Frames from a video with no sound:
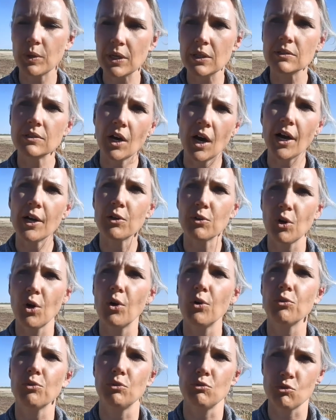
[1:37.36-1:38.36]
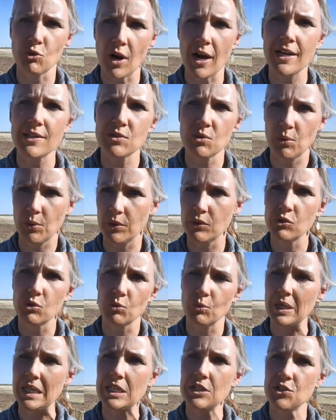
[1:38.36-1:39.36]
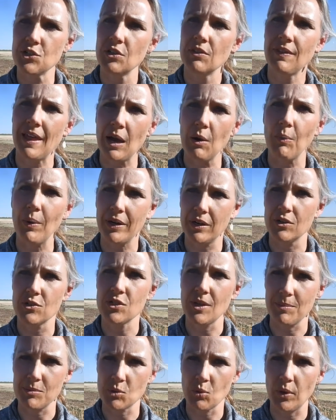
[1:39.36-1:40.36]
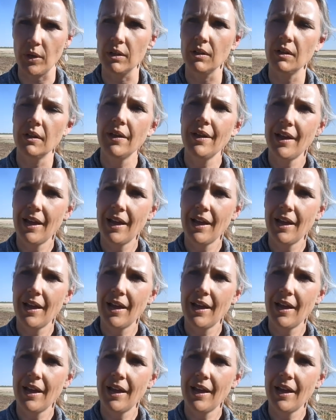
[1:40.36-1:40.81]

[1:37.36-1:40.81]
will not grow through dry soil to reach that wetter subsoil.